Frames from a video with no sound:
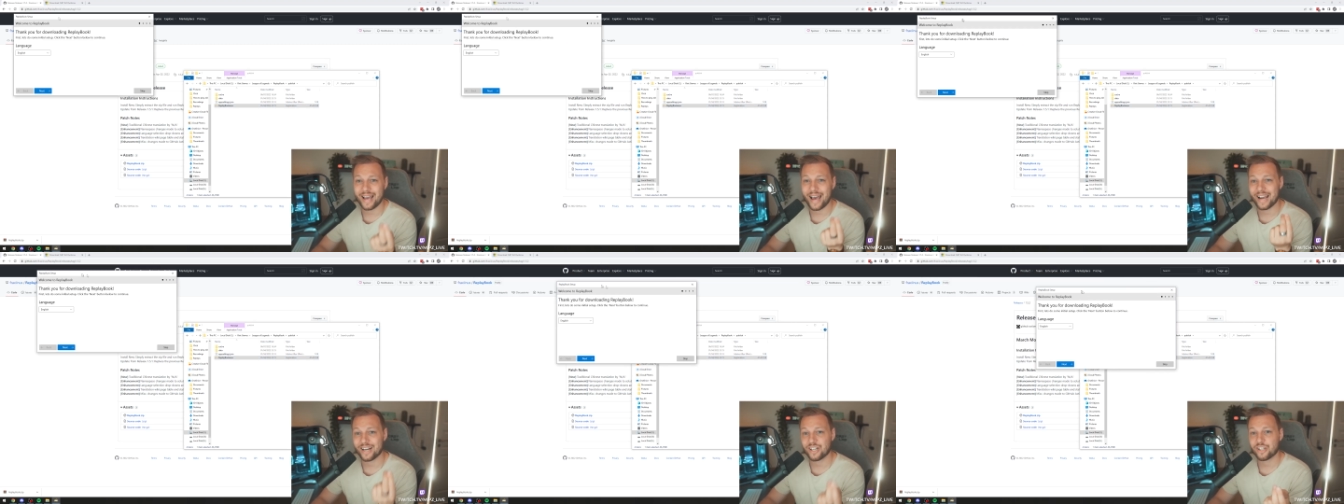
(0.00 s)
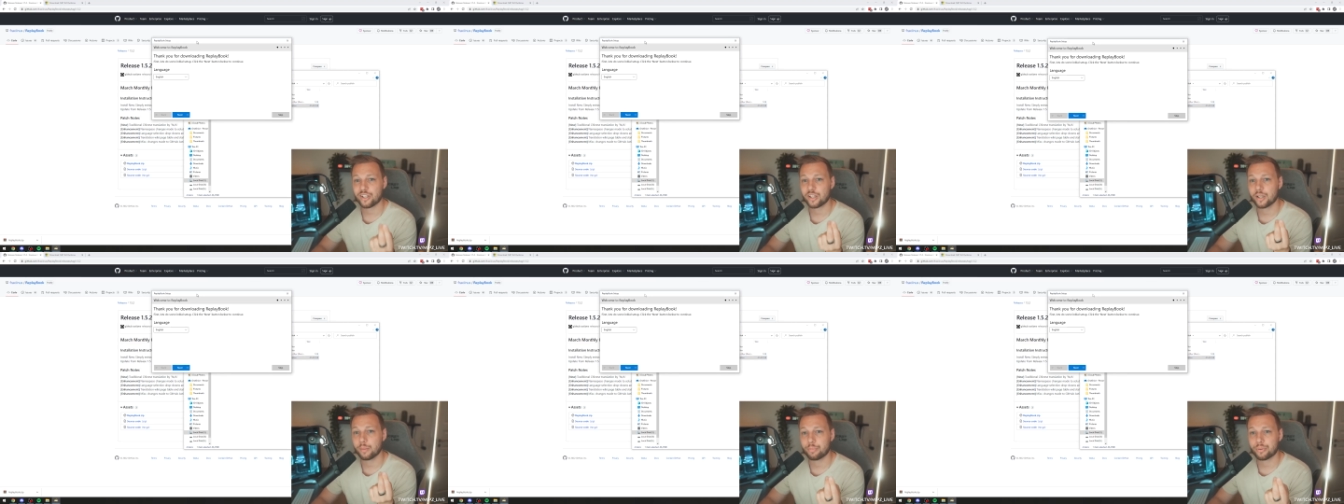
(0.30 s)

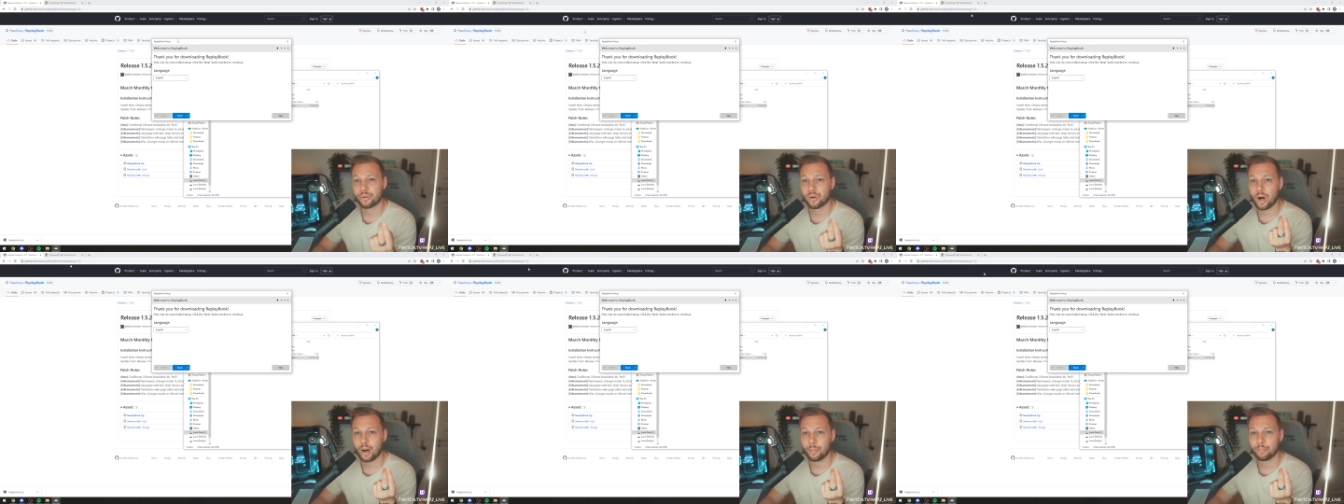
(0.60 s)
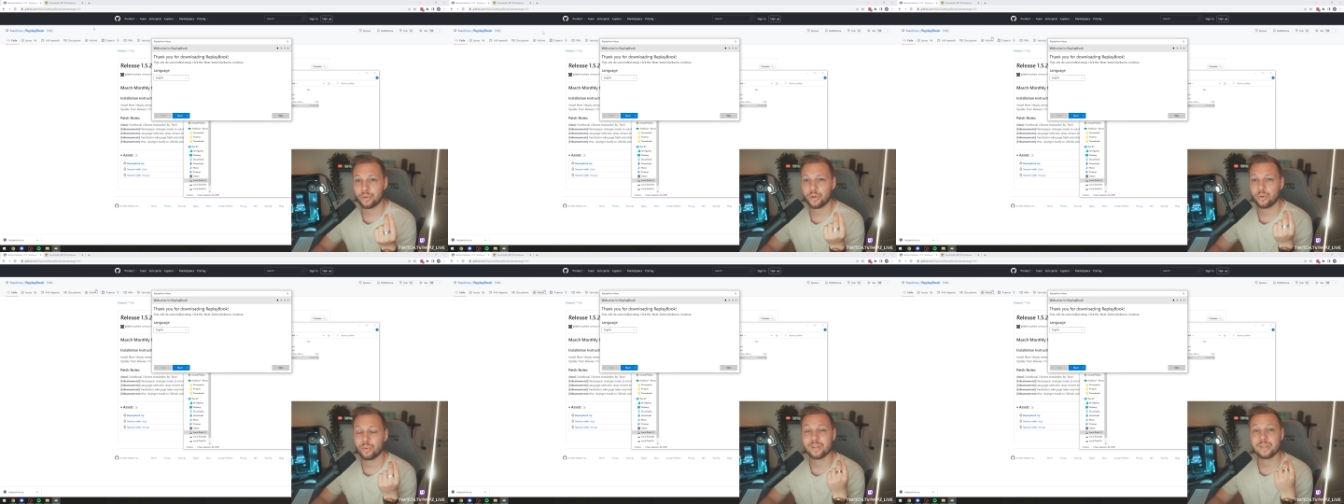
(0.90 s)
actually
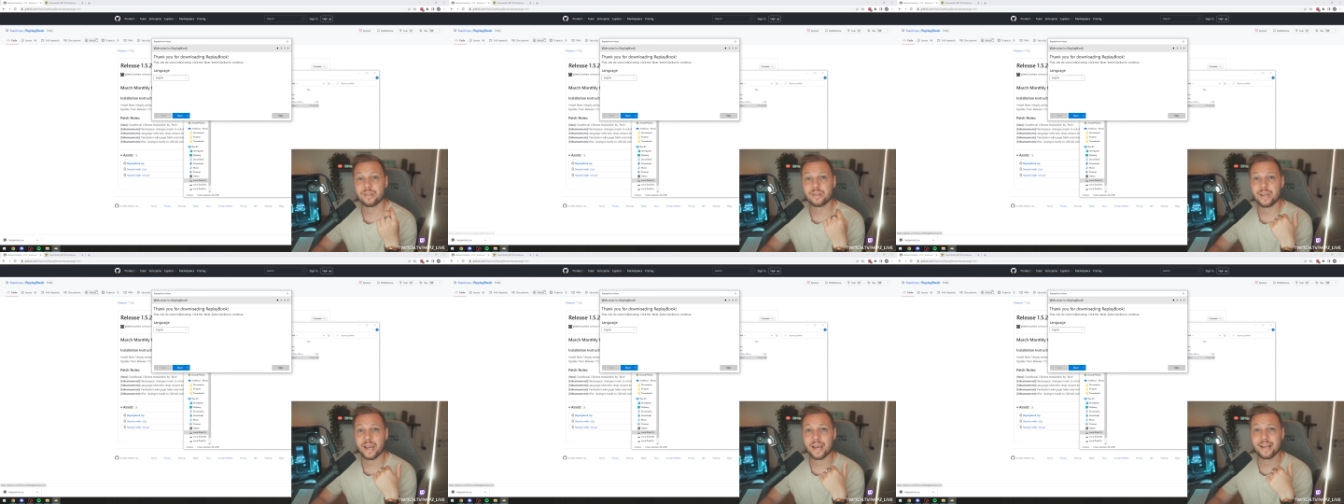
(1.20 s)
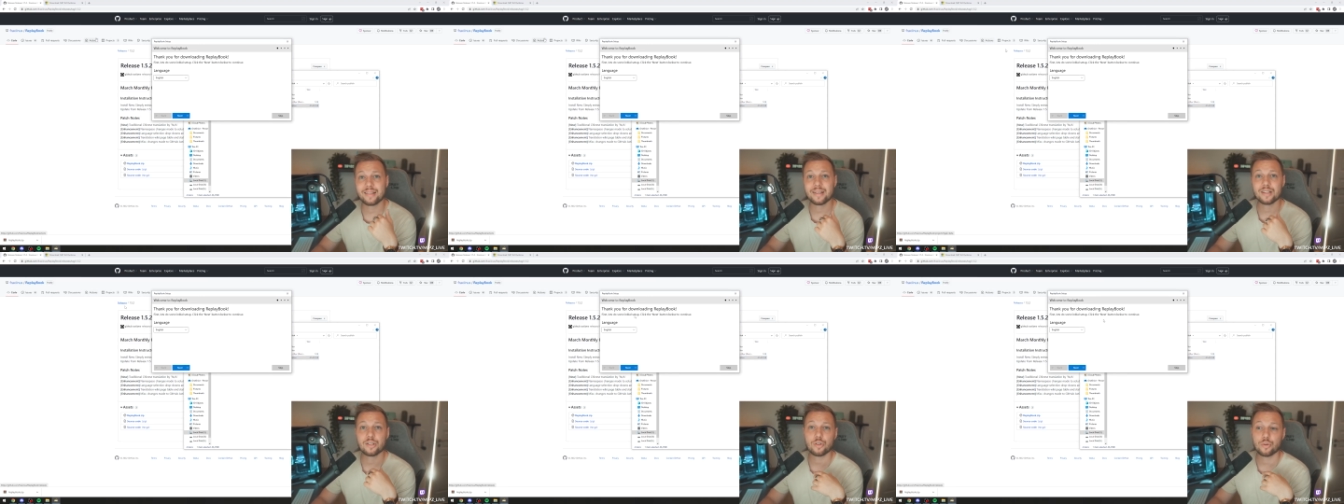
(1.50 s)
prompt you and say
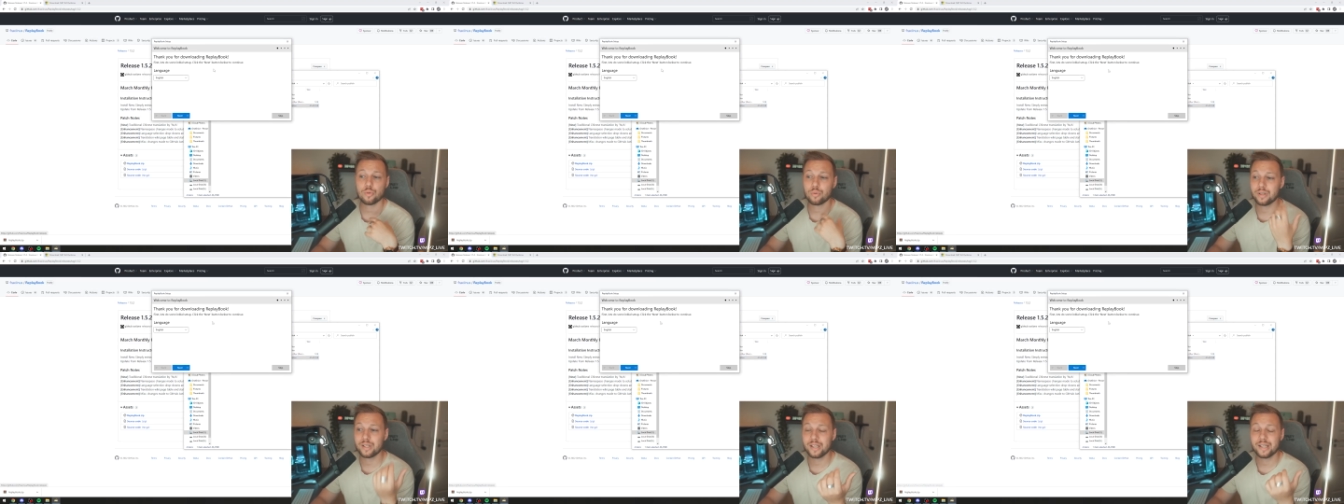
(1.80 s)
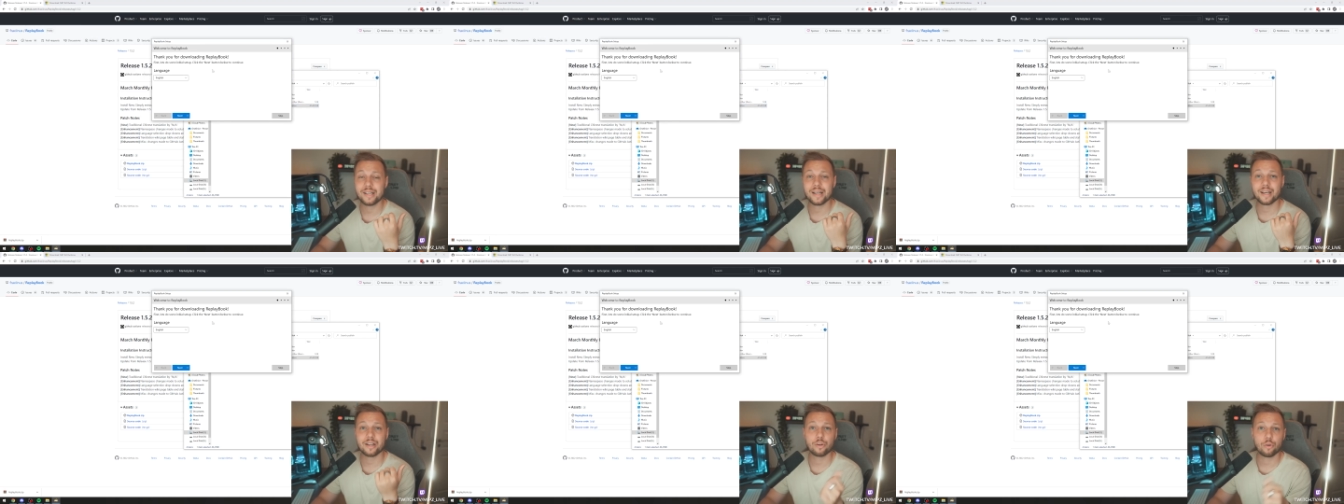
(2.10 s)
that you need a